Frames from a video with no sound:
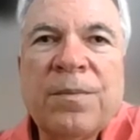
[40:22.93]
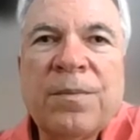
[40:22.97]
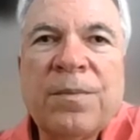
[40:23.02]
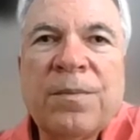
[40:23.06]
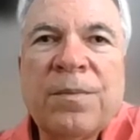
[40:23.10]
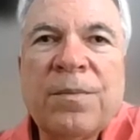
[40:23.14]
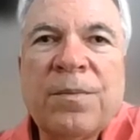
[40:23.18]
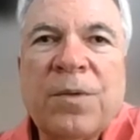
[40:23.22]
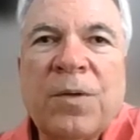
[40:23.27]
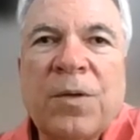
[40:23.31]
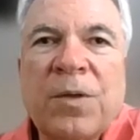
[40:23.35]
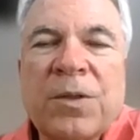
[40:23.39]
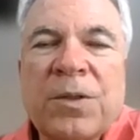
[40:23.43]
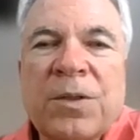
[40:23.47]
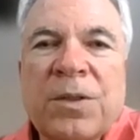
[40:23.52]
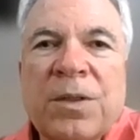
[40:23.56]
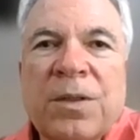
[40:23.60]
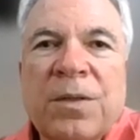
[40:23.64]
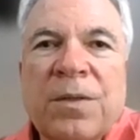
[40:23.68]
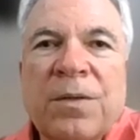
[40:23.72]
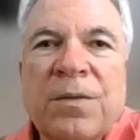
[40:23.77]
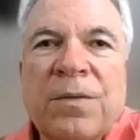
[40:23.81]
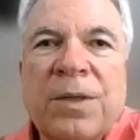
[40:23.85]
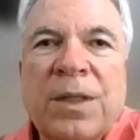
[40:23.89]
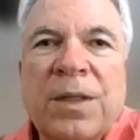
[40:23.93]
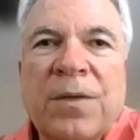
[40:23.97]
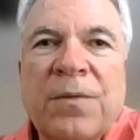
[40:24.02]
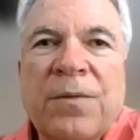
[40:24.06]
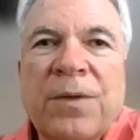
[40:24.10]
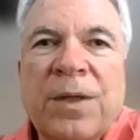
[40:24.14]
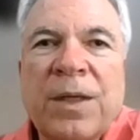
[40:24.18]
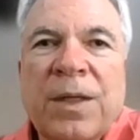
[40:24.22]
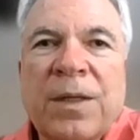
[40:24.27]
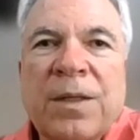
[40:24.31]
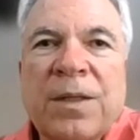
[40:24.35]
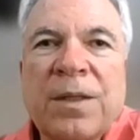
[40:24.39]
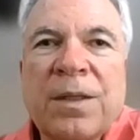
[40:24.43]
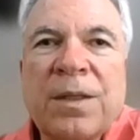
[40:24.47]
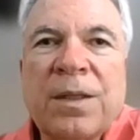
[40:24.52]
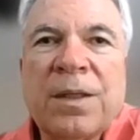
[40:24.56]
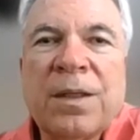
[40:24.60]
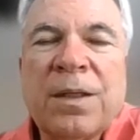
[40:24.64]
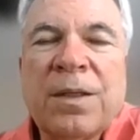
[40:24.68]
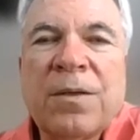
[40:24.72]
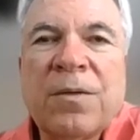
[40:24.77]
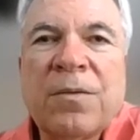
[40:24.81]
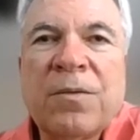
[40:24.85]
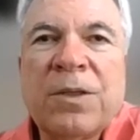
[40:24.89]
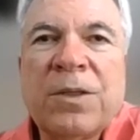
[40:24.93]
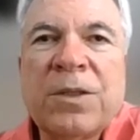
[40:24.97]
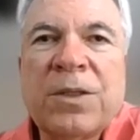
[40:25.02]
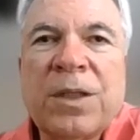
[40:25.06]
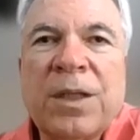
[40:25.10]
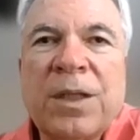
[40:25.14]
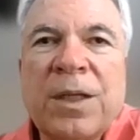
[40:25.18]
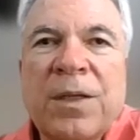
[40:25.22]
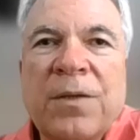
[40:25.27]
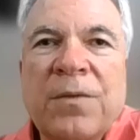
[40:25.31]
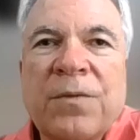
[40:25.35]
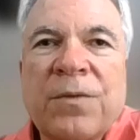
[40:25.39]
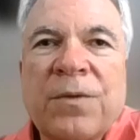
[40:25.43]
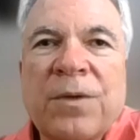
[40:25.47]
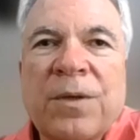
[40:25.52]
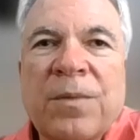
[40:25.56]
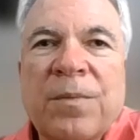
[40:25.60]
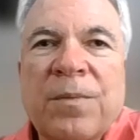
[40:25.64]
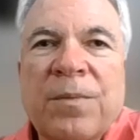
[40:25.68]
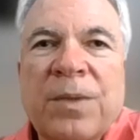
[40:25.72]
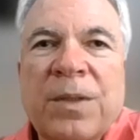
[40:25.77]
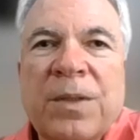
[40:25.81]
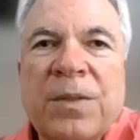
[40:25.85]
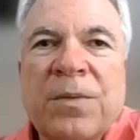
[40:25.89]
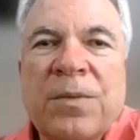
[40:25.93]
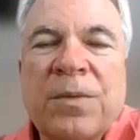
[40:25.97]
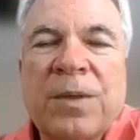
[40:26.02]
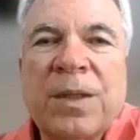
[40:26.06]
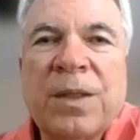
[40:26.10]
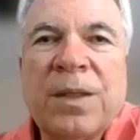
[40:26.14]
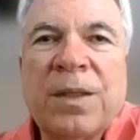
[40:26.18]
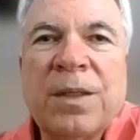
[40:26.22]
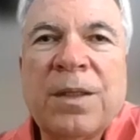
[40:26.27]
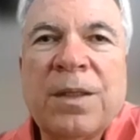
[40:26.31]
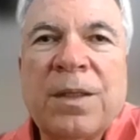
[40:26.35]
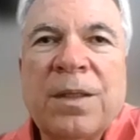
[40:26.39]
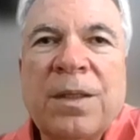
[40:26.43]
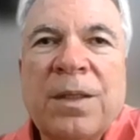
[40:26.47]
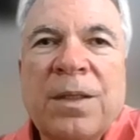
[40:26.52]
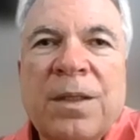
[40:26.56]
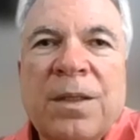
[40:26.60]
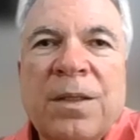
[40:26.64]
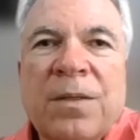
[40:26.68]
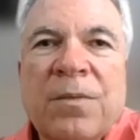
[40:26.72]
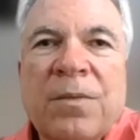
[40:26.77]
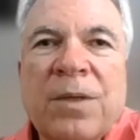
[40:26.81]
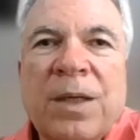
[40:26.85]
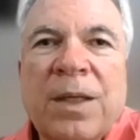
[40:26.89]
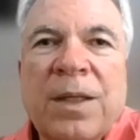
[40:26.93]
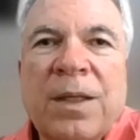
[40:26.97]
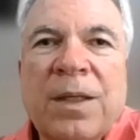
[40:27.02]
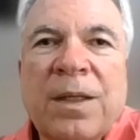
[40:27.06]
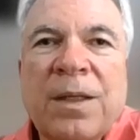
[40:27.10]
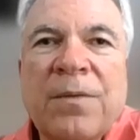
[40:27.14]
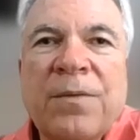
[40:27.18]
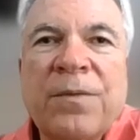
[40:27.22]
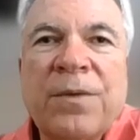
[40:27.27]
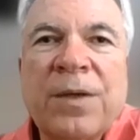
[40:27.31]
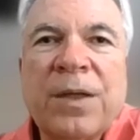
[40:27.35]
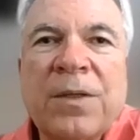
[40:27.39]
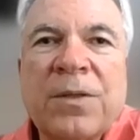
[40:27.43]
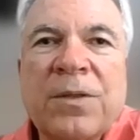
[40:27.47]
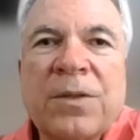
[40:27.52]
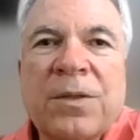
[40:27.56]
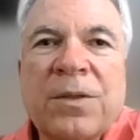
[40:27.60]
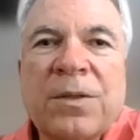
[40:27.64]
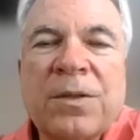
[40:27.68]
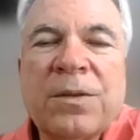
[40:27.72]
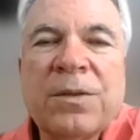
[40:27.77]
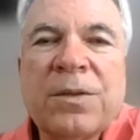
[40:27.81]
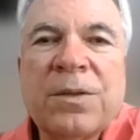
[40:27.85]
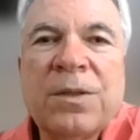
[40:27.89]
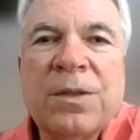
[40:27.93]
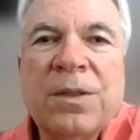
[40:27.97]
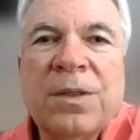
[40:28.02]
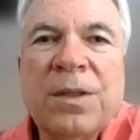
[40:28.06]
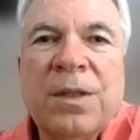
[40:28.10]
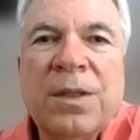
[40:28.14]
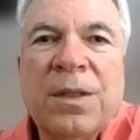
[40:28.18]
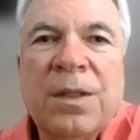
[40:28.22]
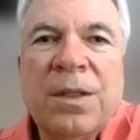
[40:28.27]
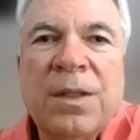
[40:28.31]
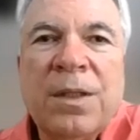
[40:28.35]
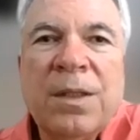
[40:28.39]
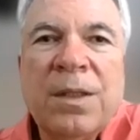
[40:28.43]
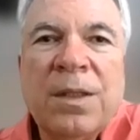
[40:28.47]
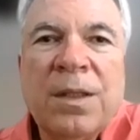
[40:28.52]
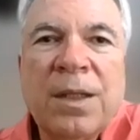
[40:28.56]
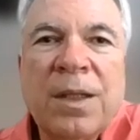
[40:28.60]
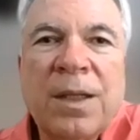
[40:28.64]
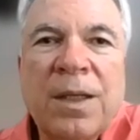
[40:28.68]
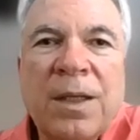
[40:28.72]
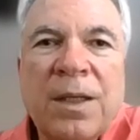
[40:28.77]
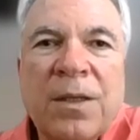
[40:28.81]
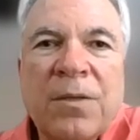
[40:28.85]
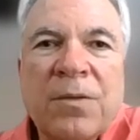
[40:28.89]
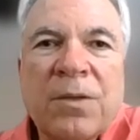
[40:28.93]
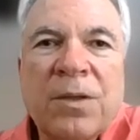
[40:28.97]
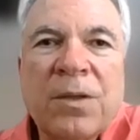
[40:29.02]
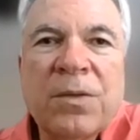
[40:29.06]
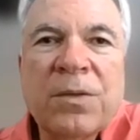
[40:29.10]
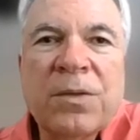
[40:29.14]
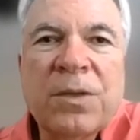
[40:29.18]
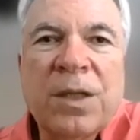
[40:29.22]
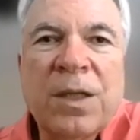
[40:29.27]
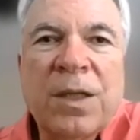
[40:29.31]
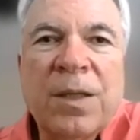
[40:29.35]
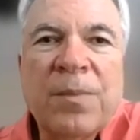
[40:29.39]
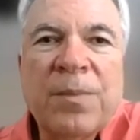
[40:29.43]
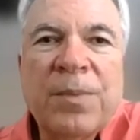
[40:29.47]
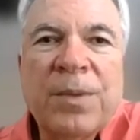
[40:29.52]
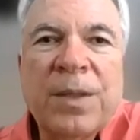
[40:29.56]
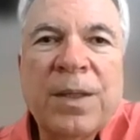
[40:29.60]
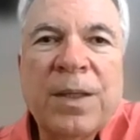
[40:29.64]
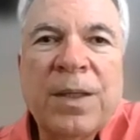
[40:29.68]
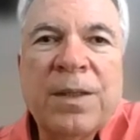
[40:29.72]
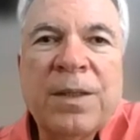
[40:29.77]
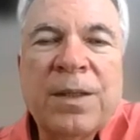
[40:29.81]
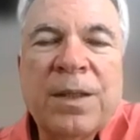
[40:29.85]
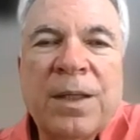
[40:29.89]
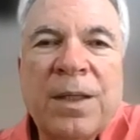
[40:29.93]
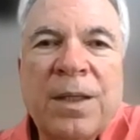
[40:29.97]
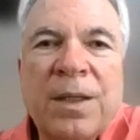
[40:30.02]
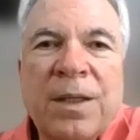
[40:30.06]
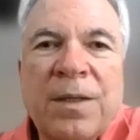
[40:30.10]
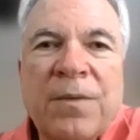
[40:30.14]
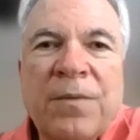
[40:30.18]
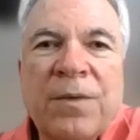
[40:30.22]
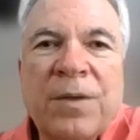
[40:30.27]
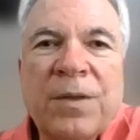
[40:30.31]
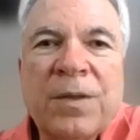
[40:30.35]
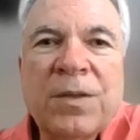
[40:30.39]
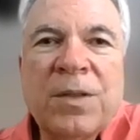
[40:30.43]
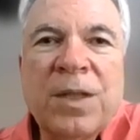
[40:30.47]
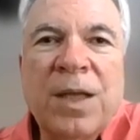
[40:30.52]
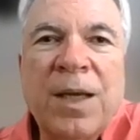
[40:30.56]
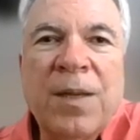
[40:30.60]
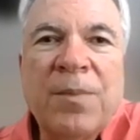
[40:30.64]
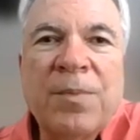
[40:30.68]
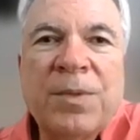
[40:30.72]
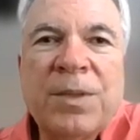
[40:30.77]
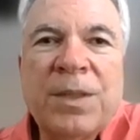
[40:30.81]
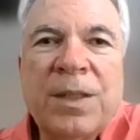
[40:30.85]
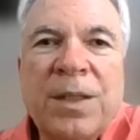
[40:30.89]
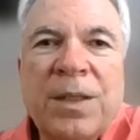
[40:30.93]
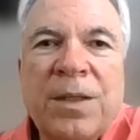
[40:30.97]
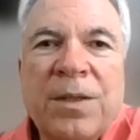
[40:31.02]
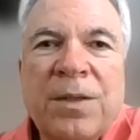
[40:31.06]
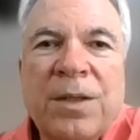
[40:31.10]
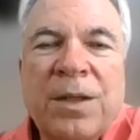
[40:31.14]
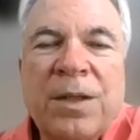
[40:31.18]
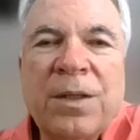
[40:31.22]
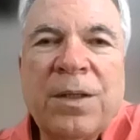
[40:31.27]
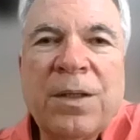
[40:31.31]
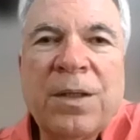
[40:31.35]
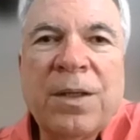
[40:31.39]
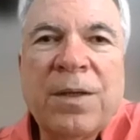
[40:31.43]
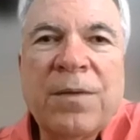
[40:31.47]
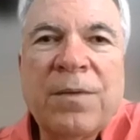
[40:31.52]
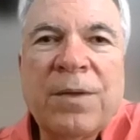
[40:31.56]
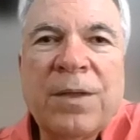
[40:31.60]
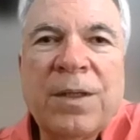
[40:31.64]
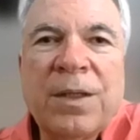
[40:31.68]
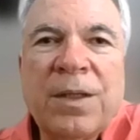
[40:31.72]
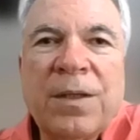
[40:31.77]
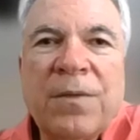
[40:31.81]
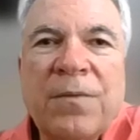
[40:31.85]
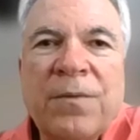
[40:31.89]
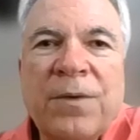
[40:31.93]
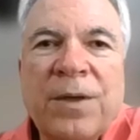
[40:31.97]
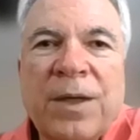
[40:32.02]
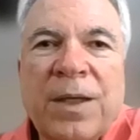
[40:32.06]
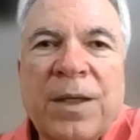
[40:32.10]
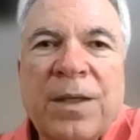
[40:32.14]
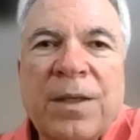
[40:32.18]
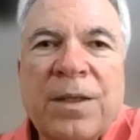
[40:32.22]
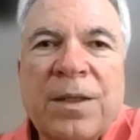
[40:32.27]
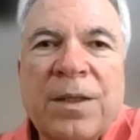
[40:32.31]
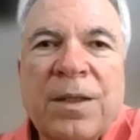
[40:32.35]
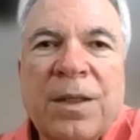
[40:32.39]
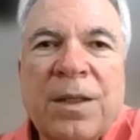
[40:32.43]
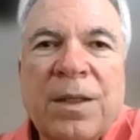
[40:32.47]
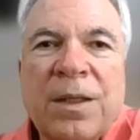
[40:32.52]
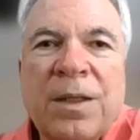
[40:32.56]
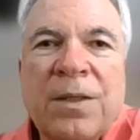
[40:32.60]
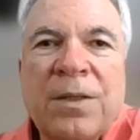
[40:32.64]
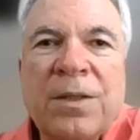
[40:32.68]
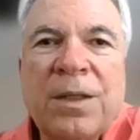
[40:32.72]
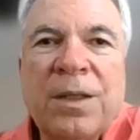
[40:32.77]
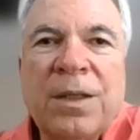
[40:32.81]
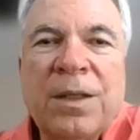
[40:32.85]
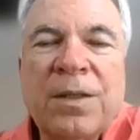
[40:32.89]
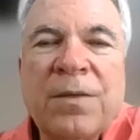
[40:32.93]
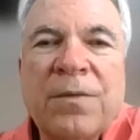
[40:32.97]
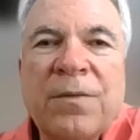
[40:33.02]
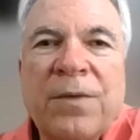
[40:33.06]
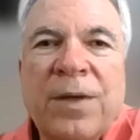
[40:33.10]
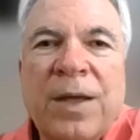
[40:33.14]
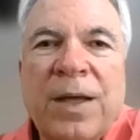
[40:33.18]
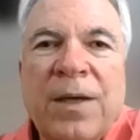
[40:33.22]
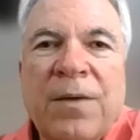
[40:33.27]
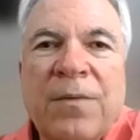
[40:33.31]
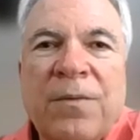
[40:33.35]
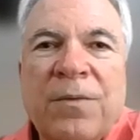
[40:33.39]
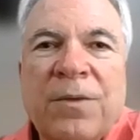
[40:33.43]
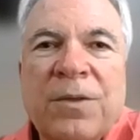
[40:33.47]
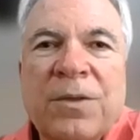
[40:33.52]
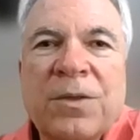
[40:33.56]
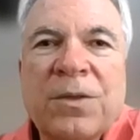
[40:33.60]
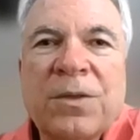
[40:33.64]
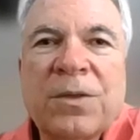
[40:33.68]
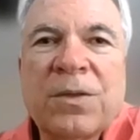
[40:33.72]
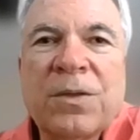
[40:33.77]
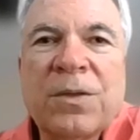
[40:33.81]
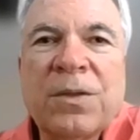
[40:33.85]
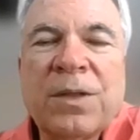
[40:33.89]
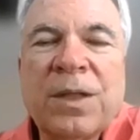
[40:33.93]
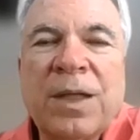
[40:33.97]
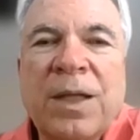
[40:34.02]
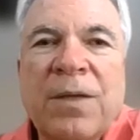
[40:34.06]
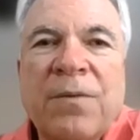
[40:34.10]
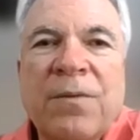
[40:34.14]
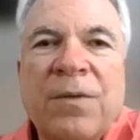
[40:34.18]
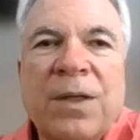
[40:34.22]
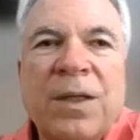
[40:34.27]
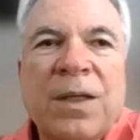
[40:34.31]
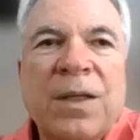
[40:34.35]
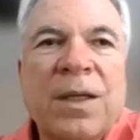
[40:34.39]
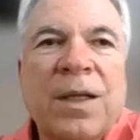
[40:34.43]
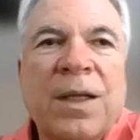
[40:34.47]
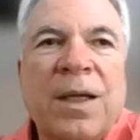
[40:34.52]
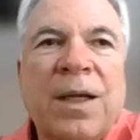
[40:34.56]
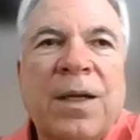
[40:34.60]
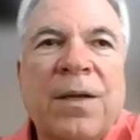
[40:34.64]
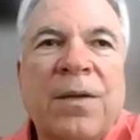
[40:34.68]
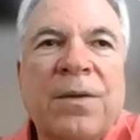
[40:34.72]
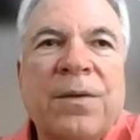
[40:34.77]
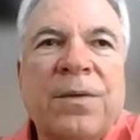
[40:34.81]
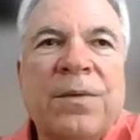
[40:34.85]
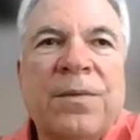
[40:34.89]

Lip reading: portion of the defect originates from, between the right and left ventricles. And it grows up, and then if it stops here, then you have a defect underneath the valve, which is called the AV canal.